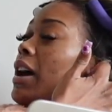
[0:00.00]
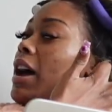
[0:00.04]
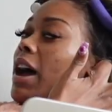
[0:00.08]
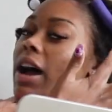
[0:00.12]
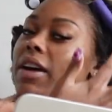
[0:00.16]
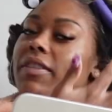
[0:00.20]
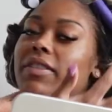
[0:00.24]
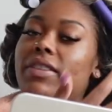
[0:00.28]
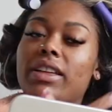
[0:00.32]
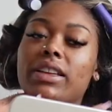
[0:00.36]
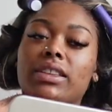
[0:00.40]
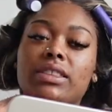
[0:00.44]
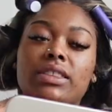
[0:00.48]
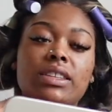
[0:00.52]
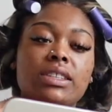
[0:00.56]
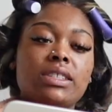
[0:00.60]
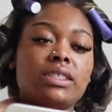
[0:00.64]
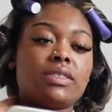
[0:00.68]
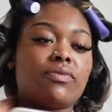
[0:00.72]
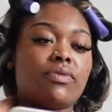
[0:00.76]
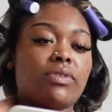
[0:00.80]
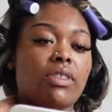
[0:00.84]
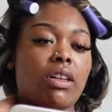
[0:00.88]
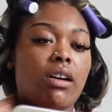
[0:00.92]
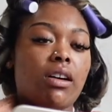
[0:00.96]
I feel like
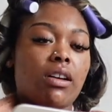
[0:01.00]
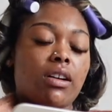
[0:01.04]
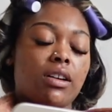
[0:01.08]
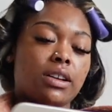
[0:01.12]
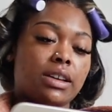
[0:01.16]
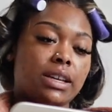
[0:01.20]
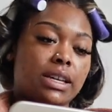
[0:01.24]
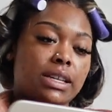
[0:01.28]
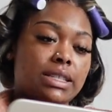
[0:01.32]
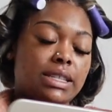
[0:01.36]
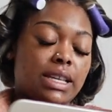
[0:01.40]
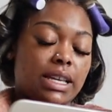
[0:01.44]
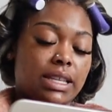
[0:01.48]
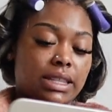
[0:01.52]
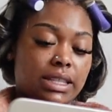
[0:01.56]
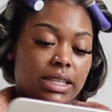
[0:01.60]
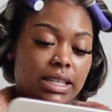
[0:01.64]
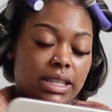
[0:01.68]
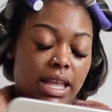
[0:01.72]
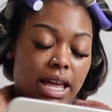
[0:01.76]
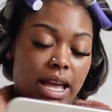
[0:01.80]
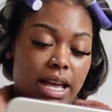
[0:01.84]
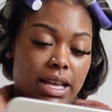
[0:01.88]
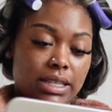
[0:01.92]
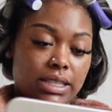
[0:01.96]
this vlog is like the
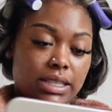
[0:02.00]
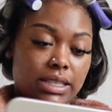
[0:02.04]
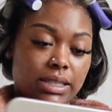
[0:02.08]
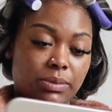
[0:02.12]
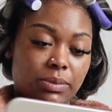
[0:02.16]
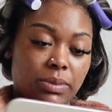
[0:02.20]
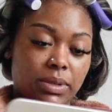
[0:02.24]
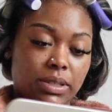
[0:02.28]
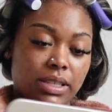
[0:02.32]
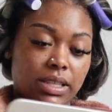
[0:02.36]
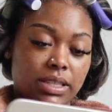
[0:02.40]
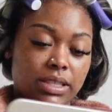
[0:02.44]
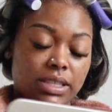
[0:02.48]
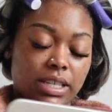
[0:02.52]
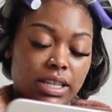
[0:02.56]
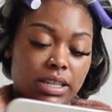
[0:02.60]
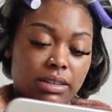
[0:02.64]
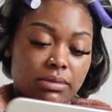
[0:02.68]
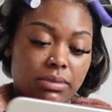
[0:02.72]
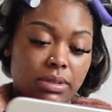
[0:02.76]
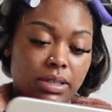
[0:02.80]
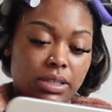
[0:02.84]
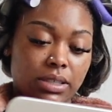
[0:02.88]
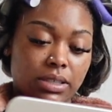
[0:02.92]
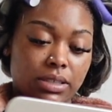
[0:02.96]
last one that's gonna
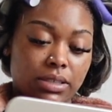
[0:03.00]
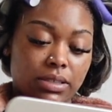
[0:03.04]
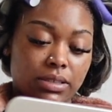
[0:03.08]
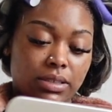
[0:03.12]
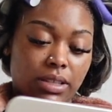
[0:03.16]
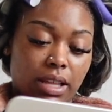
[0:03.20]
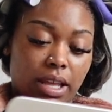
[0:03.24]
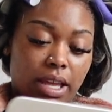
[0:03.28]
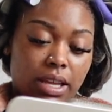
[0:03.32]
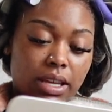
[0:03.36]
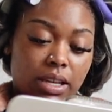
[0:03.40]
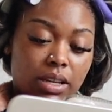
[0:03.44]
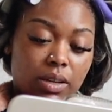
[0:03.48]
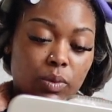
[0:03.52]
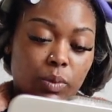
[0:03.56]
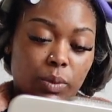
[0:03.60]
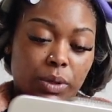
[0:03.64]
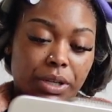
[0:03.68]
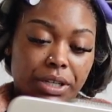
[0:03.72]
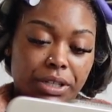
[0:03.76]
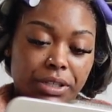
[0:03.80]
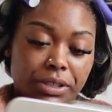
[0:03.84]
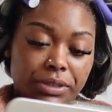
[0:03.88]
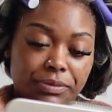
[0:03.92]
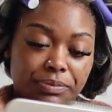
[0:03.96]
be a little like
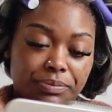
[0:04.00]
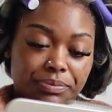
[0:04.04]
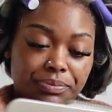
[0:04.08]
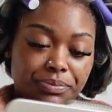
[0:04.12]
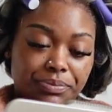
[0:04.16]
weird.